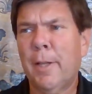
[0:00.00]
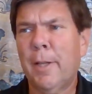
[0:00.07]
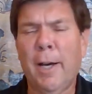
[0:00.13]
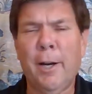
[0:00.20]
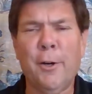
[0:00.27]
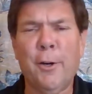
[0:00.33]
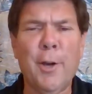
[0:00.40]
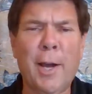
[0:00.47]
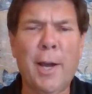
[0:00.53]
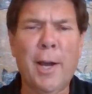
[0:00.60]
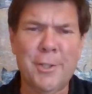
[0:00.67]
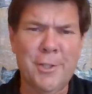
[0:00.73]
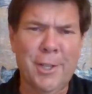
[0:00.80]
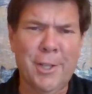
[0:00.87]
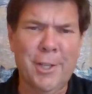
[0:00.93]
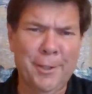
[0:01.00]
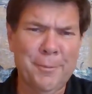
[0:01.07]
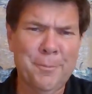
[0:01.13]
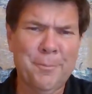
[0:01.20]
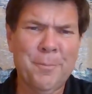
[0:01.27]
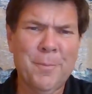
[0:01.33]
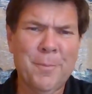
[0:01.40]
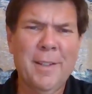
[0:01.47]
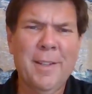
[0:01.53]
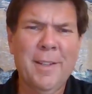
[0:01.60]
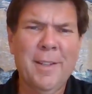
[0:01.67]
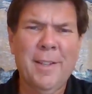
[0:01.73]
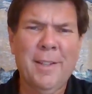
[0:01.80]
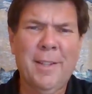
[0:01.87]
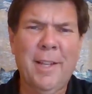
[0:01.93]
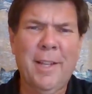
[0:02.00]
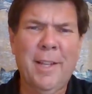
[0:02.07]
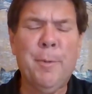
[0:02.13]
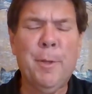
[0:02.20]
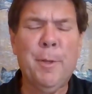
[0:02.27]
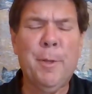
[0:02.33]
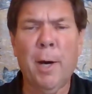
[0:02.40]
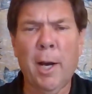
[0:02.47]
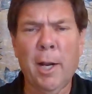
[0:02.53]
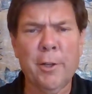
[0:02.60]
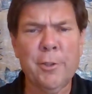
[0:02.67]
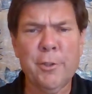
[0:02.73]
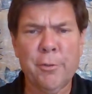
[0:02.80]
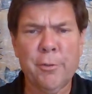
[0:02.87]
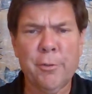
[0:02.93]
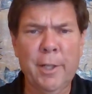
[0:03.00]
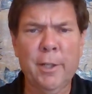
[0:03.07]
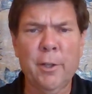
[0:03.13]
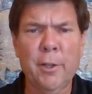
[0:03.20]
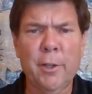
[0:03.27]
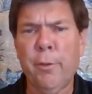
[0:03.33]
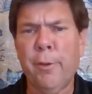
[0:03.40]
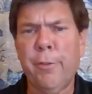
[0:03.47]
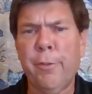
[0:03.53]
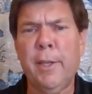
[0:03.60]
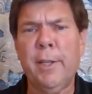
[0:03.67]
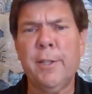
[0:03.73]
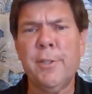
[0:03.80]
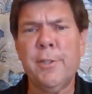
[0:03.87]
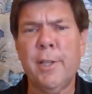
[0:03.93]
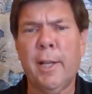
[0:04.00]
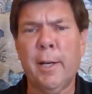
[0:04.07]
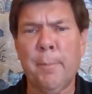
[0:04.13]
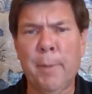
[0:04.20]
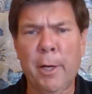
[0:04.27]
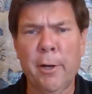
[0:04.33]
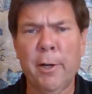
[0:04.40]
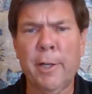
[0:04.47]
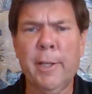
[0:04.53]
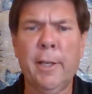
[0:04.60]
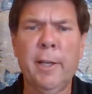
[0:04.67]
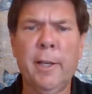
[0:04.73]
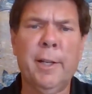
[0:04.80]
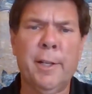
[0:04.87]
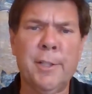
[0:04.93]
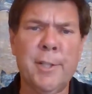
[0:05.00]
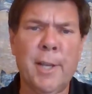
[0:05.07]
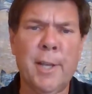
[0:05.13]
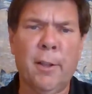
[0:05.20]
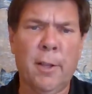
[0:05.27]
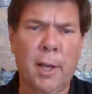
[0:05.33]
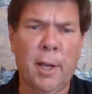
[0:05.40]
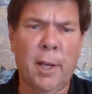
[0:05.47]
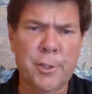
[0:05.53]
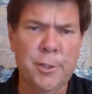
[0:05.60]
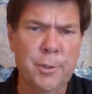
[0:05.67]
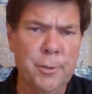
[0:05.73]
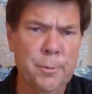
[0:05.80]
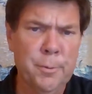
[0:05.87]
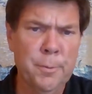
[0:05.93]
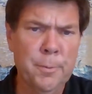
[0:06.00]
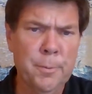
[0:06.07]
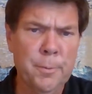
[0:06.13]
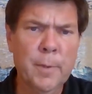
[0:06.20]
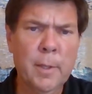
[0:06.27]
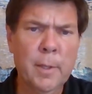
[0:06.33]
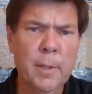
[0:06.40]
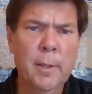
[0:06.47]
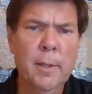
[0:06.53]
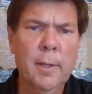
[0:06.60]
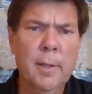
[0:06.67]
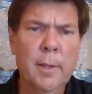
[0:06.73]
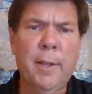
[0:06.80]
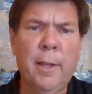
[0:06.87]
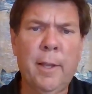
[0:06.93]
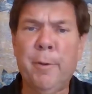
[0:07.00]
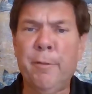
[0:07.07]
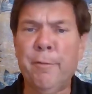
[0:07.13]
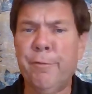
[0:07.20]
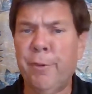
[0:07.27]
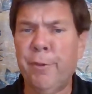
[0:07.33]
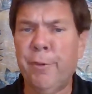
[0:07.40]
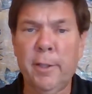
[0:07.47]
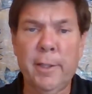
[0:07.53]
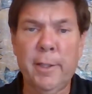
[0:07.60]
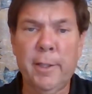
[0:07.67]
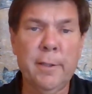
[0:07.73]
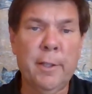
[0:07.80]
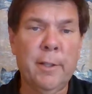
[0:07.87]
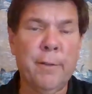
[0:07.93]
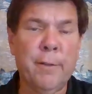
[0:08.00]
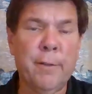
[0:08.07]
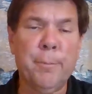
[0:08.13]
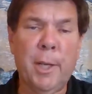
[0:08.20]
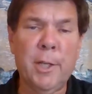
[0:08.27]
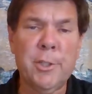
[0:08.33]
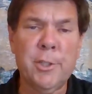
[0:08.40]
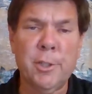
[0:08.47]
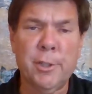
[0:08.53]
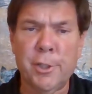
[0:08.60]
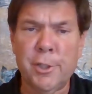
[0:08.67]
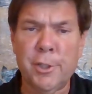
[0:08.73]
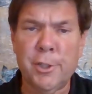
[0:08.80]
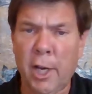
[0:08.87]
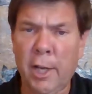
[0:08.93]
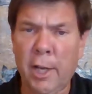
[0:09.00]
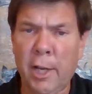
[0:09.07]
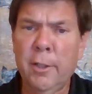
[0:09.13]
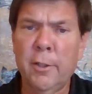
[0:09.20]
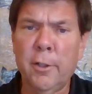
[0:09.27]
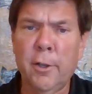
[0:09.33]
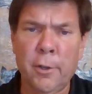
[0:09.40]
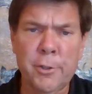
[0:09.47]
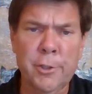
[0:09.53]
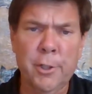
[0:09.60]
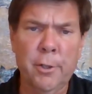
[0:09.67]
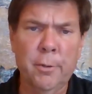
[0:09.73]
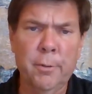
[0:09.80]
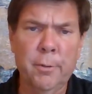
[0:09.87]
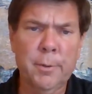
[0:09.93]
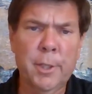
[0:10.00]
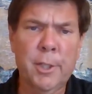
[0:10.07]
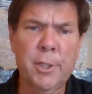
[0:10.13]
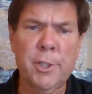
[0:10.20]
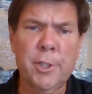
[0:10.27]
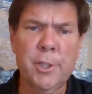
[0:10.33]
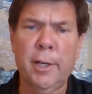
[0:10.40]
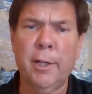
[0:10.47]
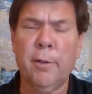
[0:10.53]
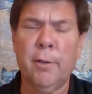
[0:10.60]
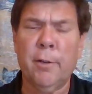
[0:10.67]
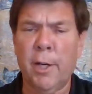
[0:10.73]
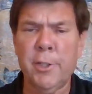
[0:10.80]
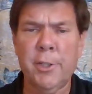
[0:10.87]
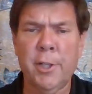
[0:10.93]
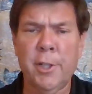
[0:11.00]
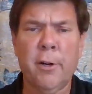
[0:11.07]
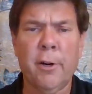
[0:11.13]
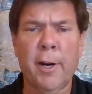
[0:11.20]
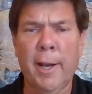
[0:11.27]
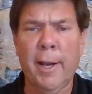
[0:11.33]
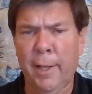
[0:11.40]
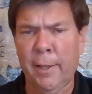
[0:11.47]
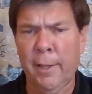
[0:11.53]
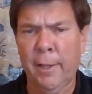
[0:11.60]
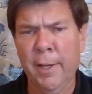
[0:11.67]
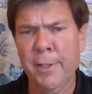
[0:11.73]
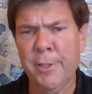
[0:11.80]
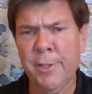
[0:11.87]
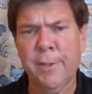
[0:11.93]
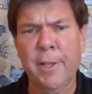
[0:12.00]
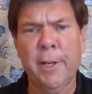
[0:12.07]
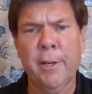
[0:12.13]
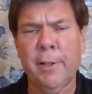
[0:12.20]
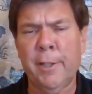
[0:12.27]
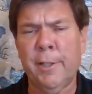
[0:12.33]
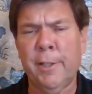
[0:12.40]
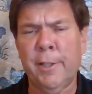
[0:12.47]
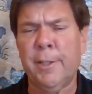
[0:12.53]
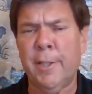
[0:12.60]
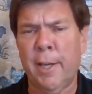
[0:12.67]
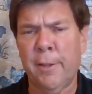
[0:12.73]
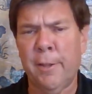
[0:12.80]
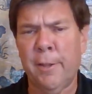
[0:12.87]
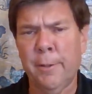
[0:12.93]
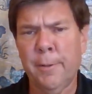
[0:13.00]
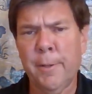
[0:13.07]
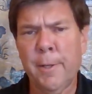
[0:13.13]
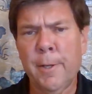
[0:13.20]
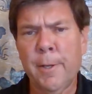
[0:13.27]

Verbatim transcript: I don't know how to say it. They have been monitoring all the things that America and its allies do. They have been funneling the information to China also. China and Russia are allies and they are in it together.